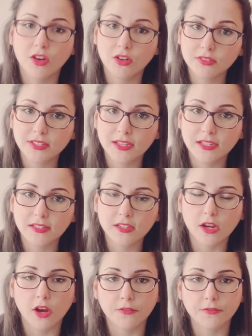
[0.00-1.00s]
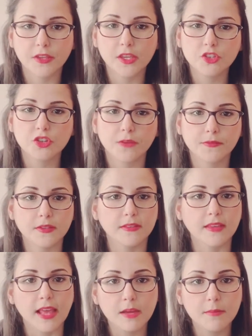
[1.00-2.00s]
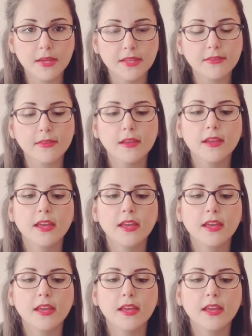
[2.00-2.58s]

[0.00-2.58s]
content of each of these elements